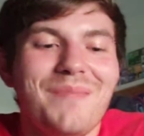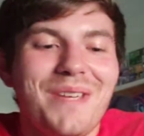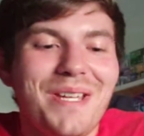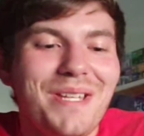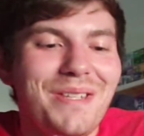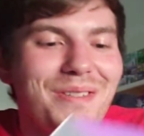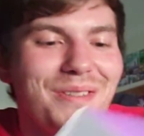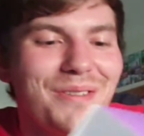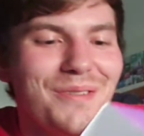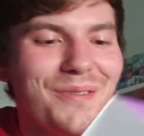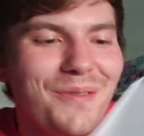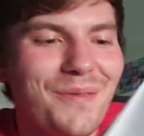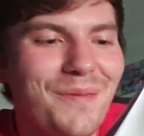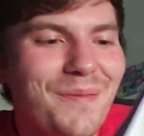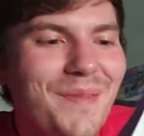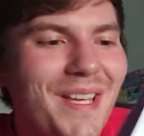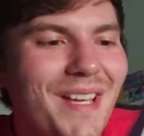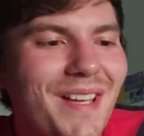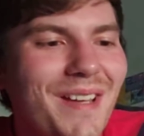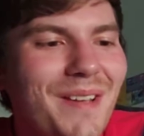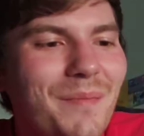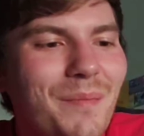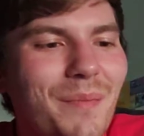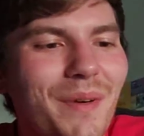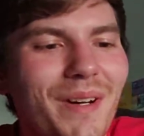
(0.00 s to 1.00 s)
mean to.
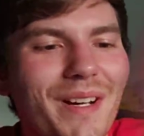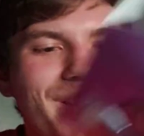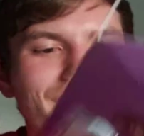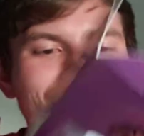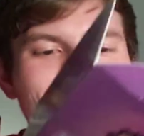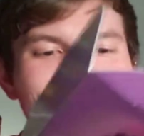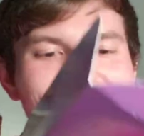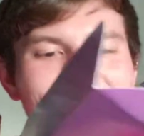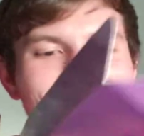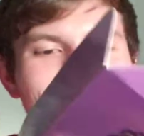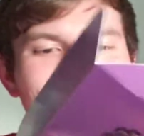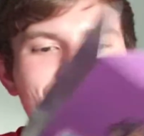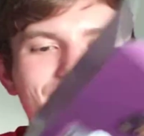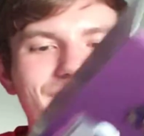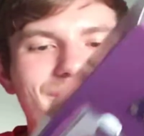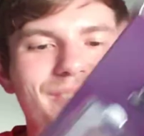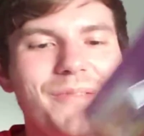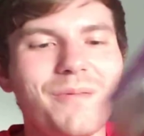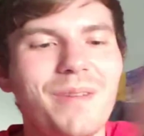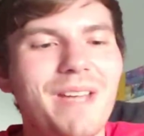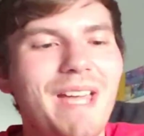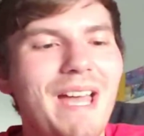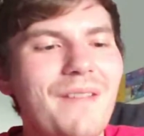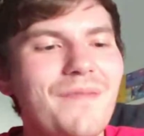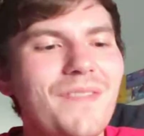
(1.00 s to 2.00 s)
But, okay, so
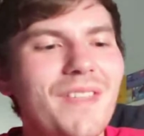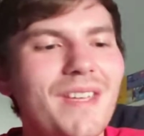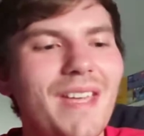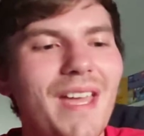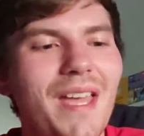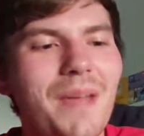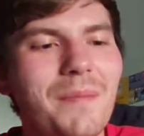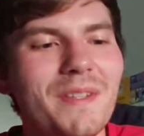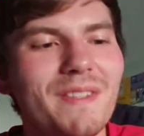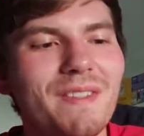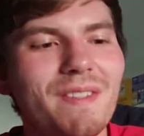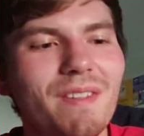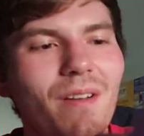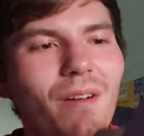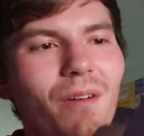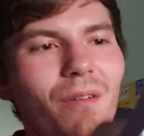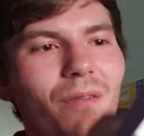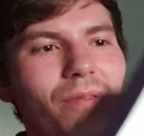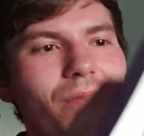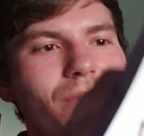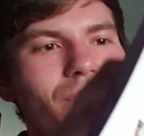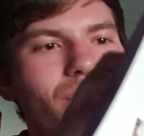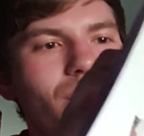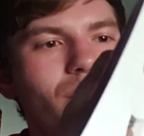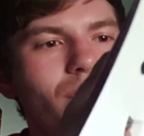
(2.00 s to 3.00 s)
we have the game itself.
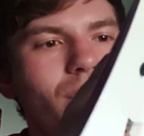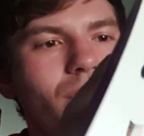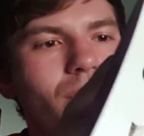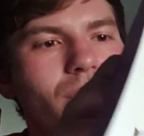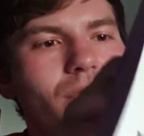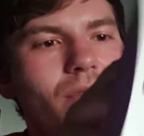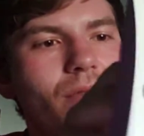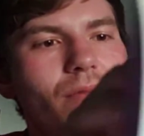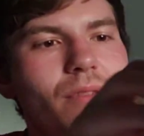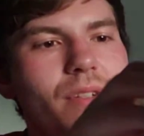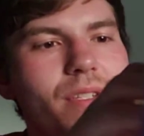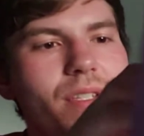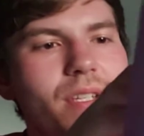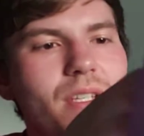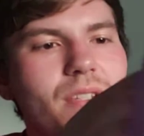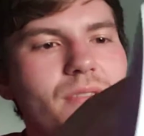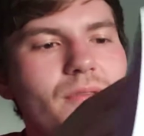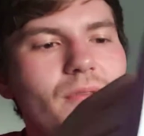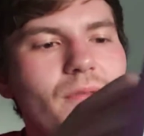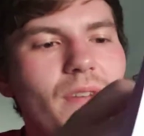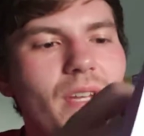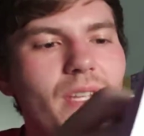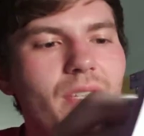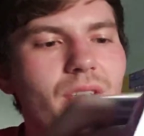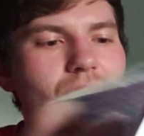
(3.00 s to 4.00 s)
Risky's
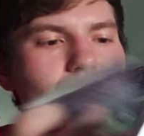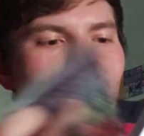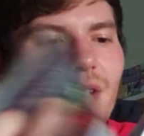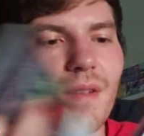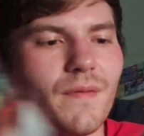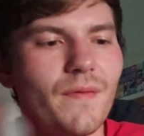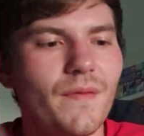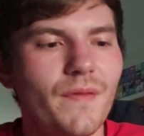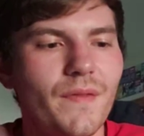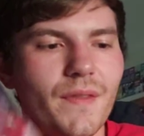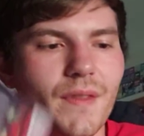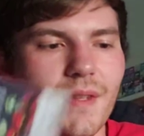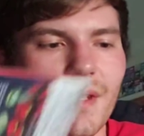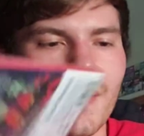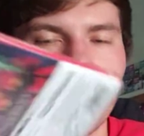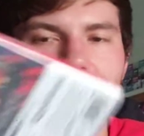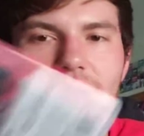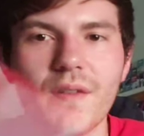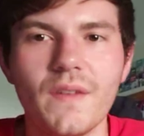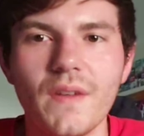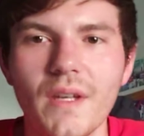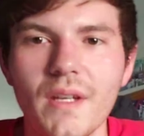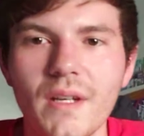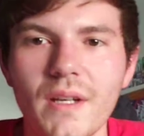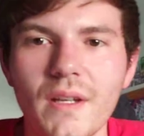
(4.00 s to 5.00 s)
Revenge.
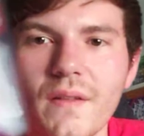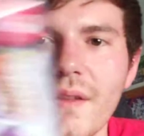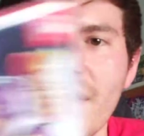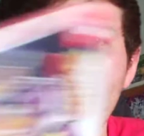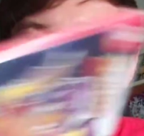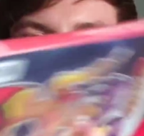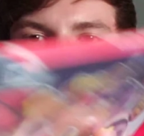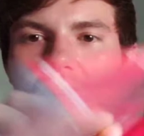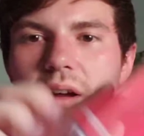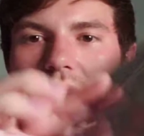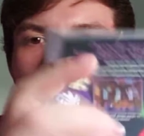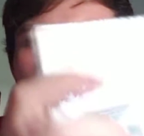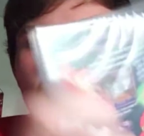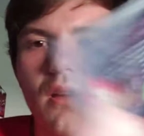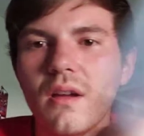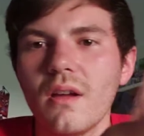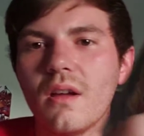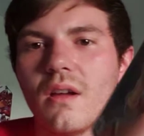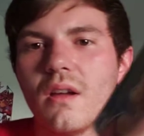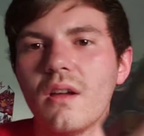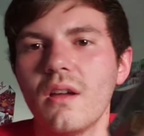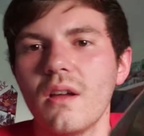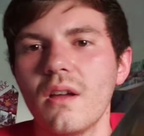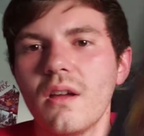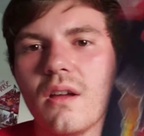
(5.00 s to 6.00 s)
Sitting in there.
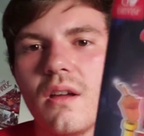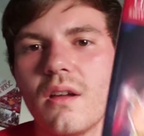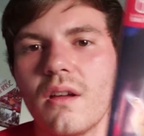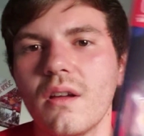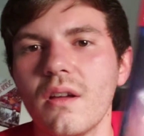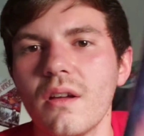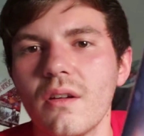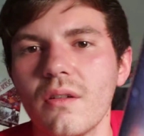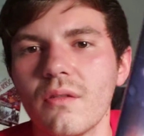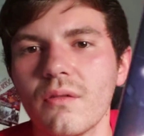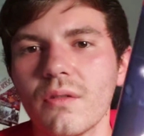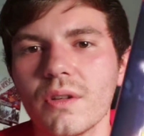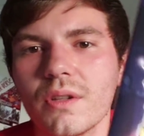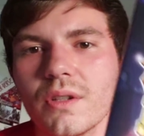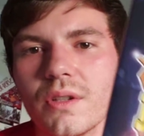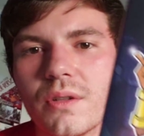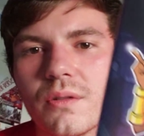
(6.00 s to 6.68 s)
Really